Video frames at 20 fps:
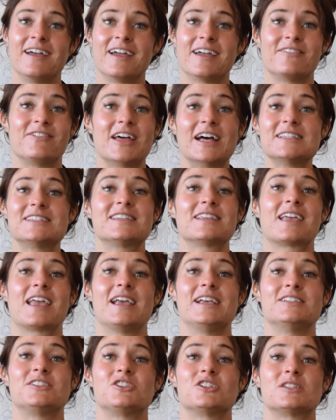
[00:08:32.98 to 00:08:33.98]
If that's the
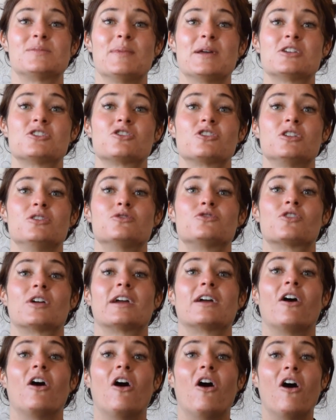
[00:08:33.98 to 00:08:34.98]
case, just make sure you drink